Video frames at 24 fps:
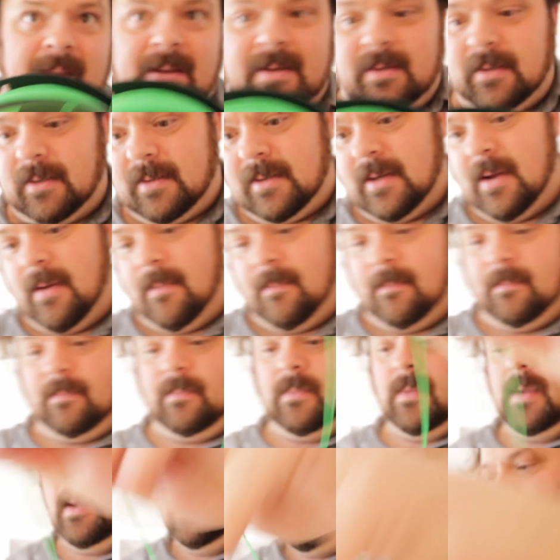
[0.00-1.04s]
this or something.
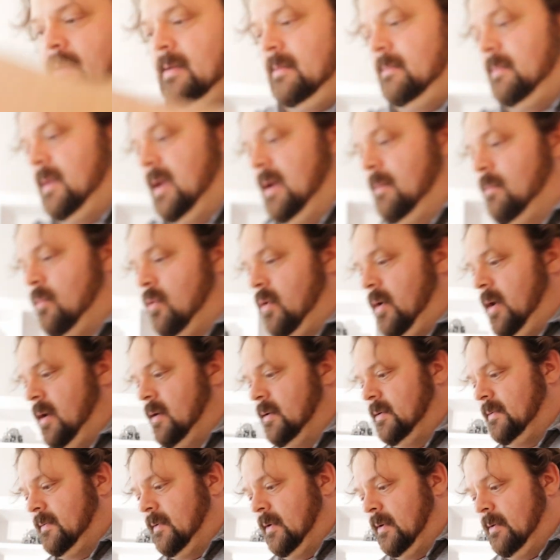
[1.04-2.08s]
Make it more
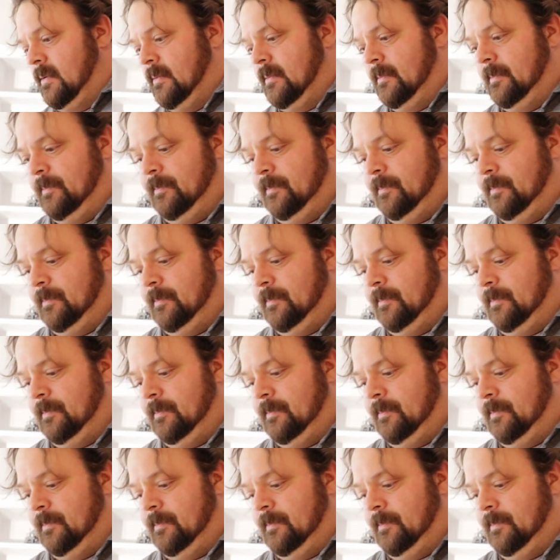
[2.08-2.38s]
useful.